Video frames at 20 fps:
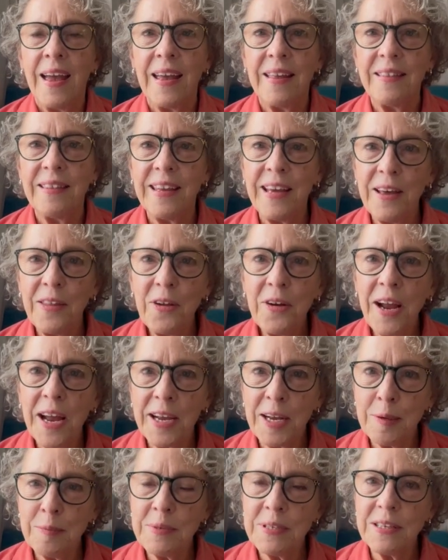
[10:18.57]
The other
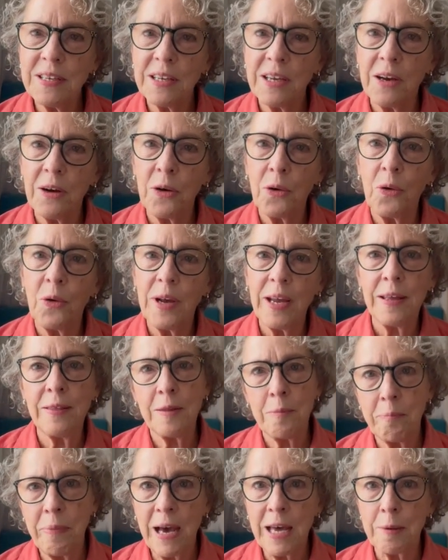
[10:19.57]
items that go in the
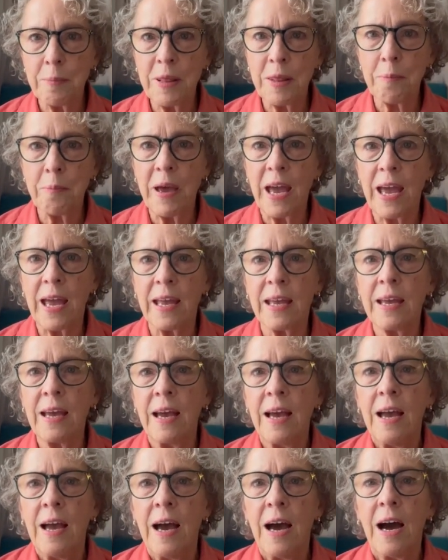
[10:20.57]
bottom of the bag
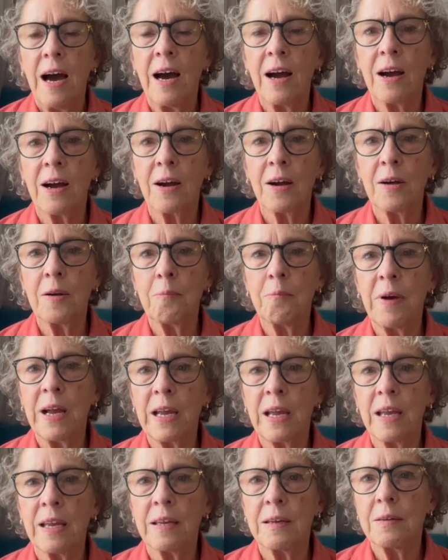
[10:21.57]
are
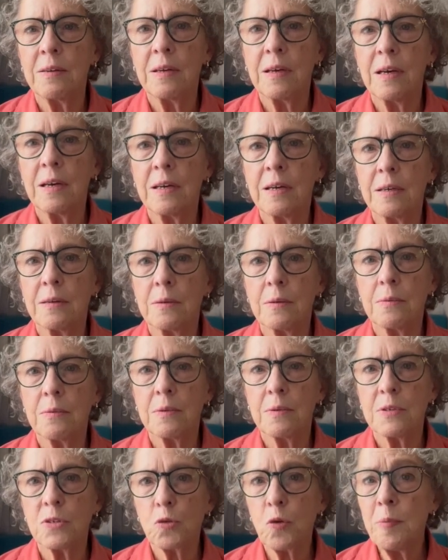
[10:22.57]
my
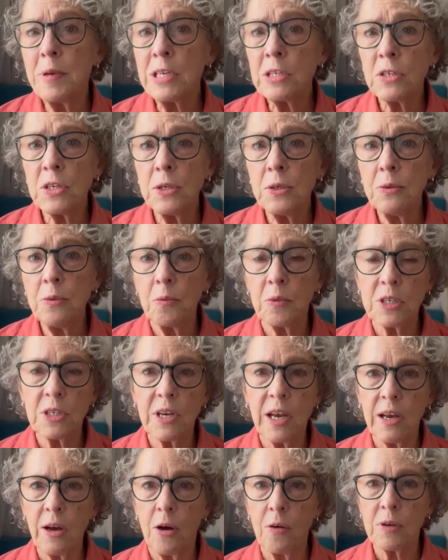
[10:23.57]
swimming suit, which
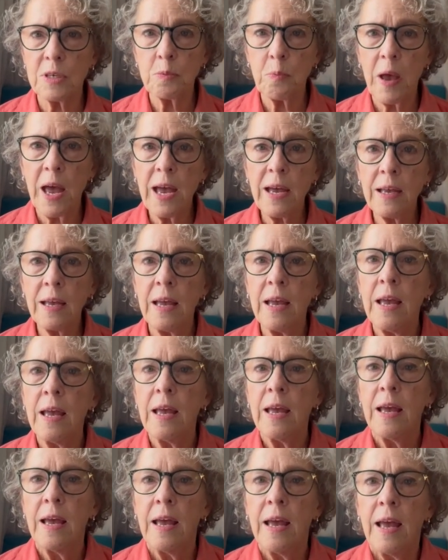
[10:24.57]
I always pack
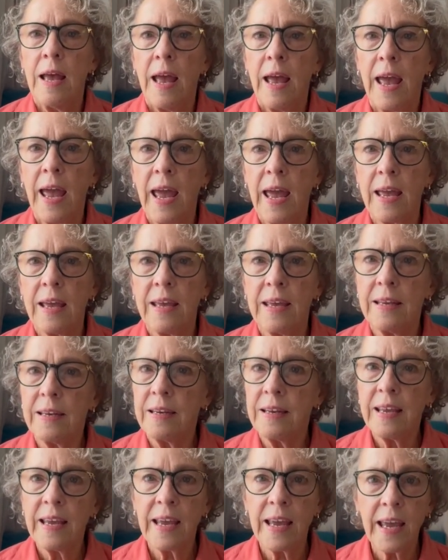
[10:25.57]

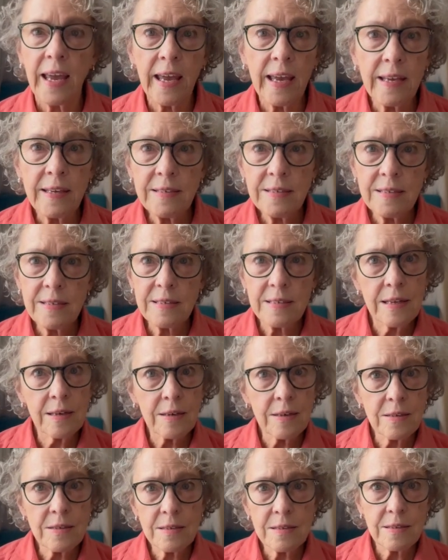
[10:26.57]
in case
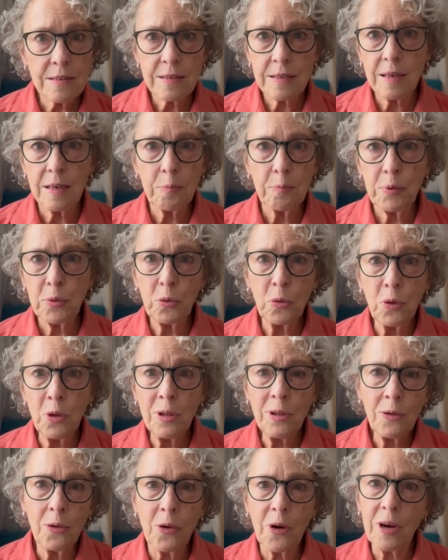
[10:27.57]
there's a
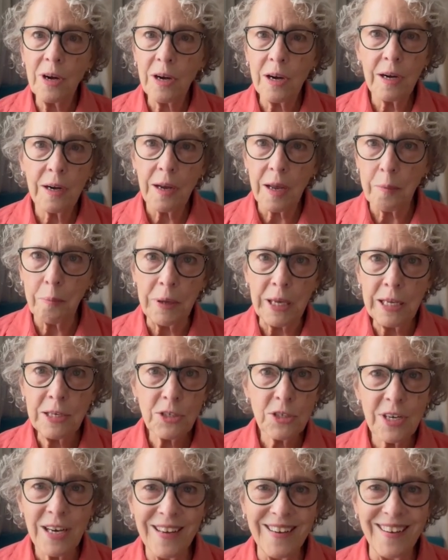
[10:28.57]
pool or a beach.